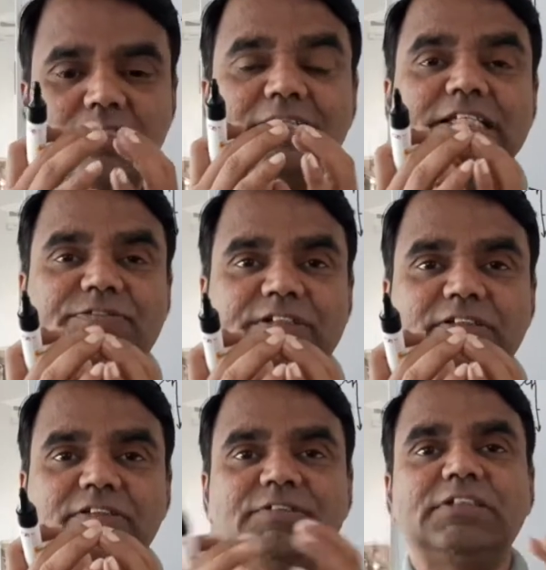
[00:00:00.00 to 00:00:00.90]
a
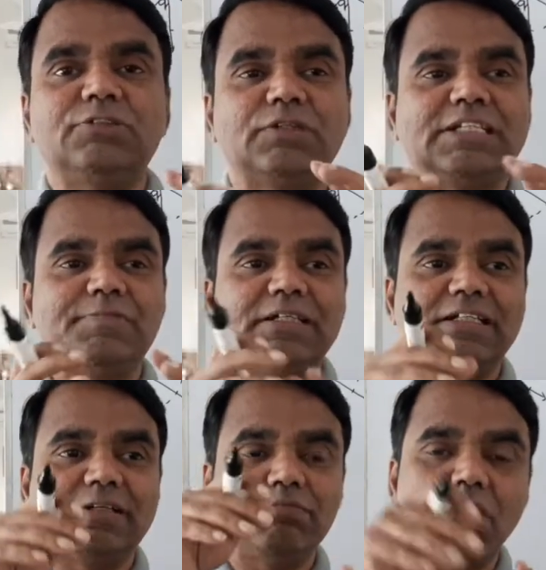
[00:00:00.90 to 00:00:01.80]
sphere, whether you're keeping it
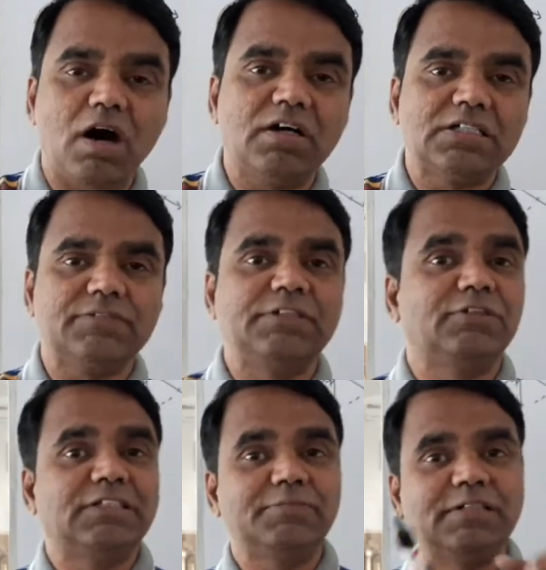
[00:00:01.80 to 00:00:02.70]
in a box, whether
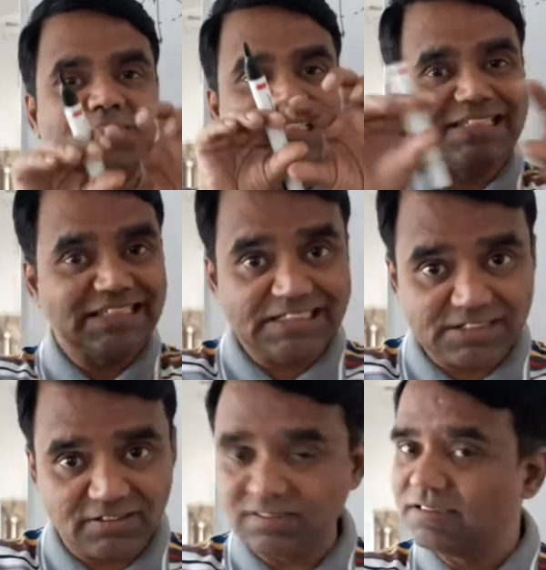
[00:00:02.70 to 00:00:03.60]
you're keeping it in a
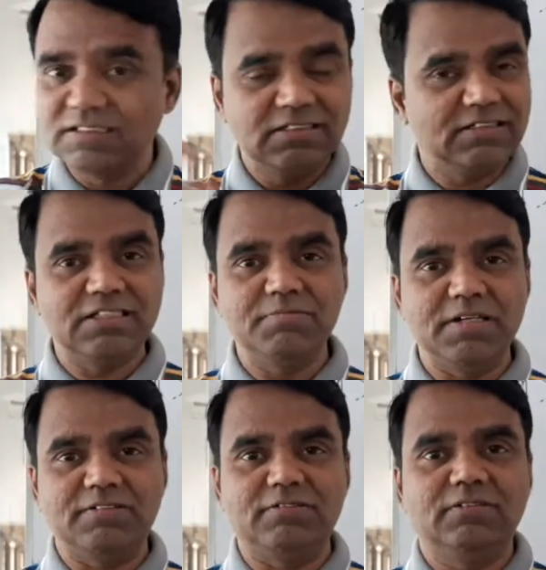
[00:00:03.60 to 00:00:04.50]
cylinder, doesn't
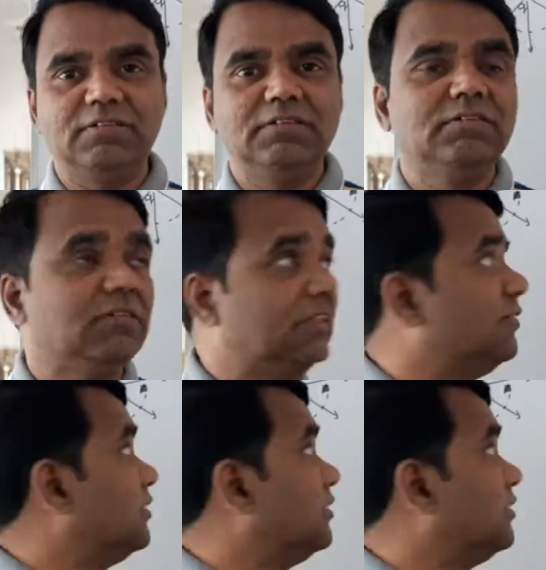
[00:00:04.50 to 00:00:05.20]
matter. Even